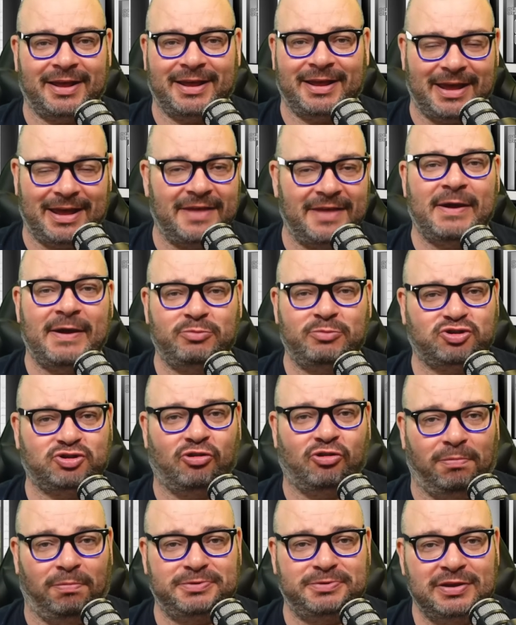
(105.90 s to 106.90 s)
and then was
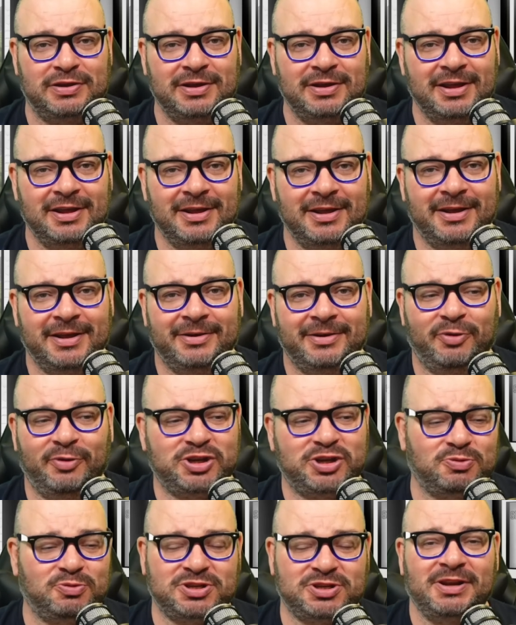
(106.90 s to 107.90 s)
dropped,
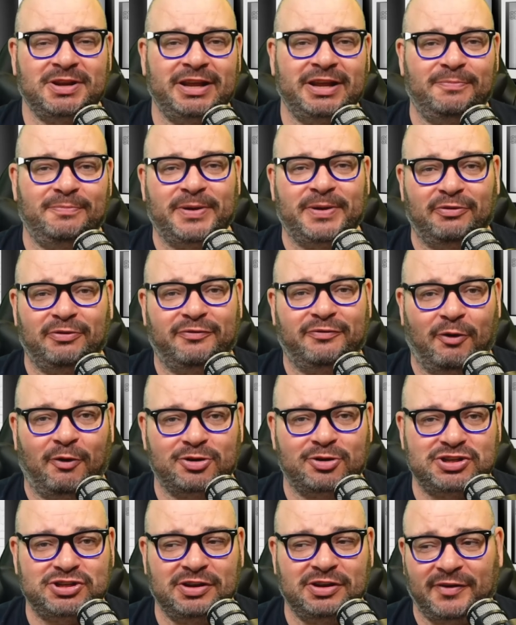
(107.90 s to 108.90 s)
which was a little bit
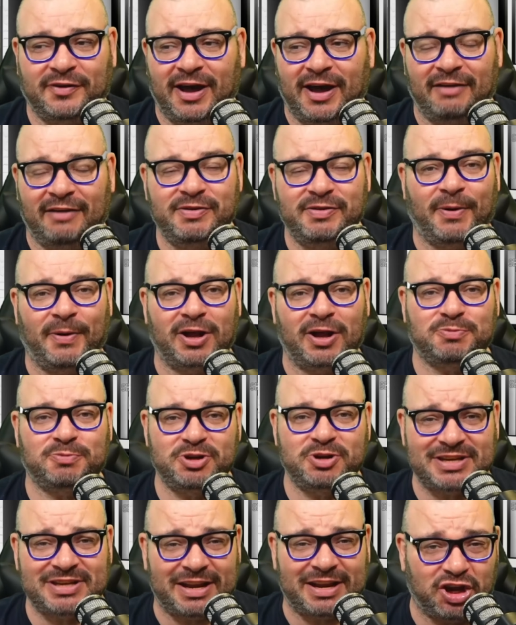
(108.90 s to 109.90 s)
unfortunate for Harvey Barnes, but
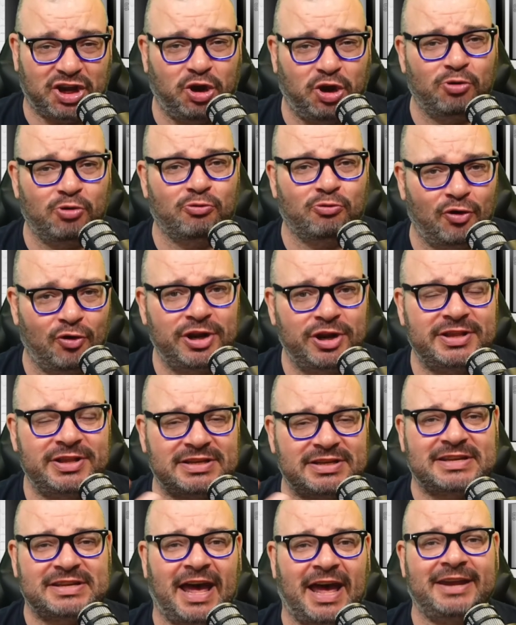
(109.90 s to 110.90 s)
he's had a good run in the
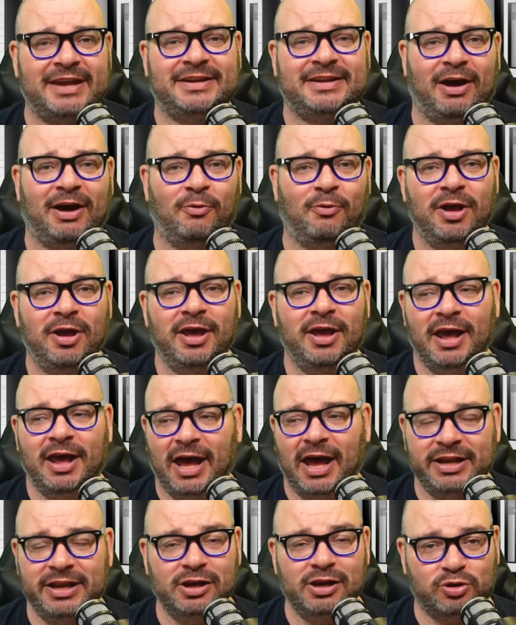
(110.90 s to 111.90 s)
side now
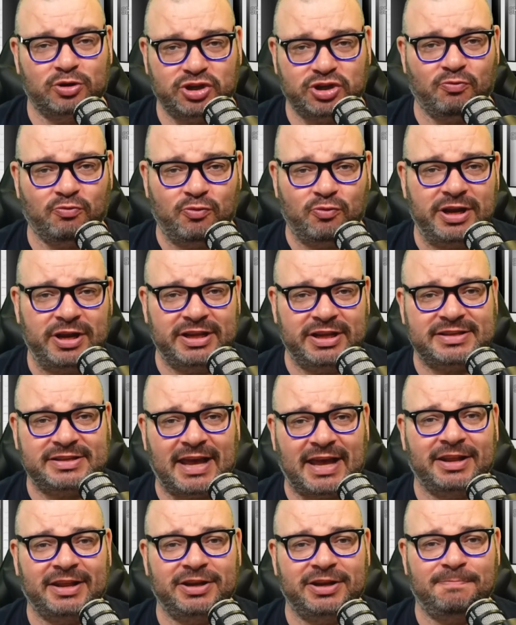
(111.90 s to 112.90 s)
and he looks a really
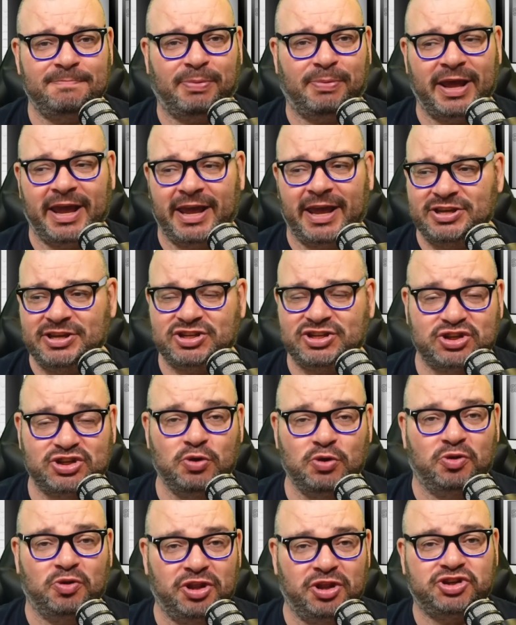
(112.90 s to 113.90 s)
talented player. He's
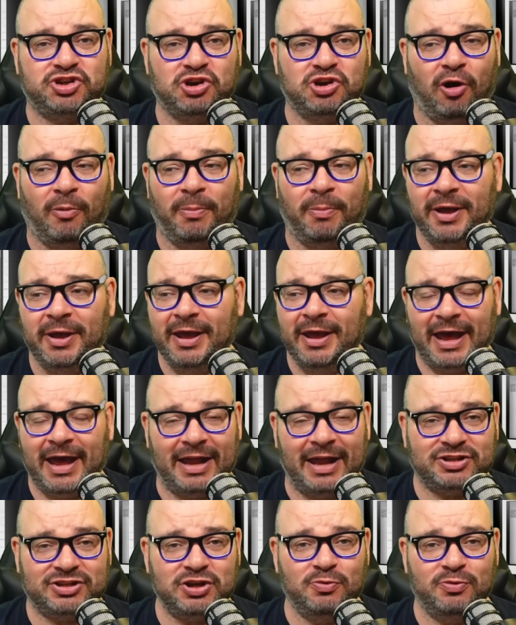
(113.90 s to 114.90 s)
doing the job
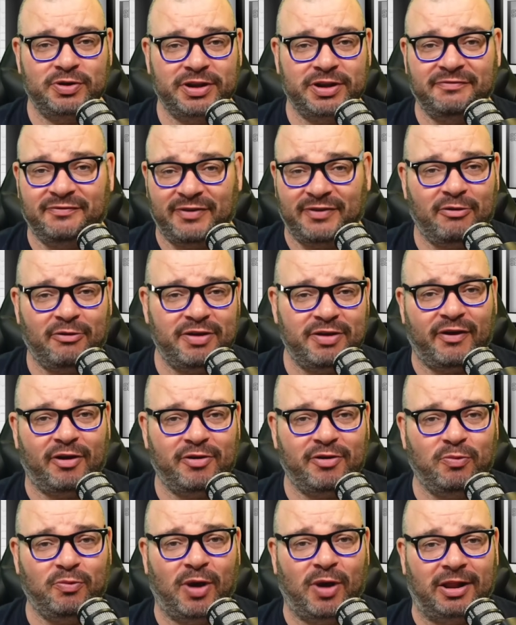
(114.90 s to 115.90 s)
and doing it very,
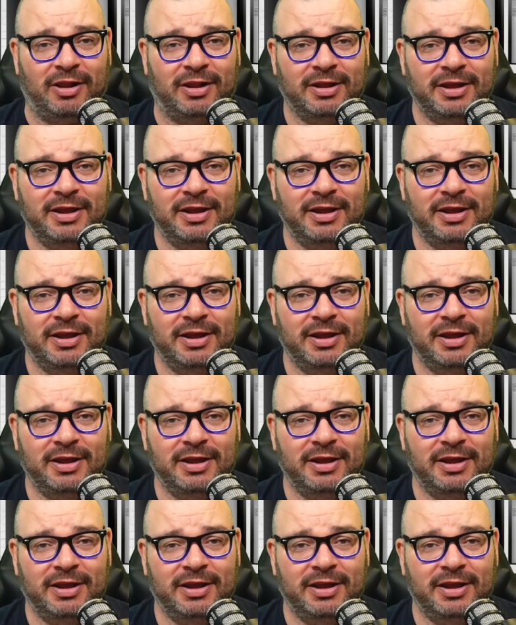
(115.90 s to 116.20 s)
very well.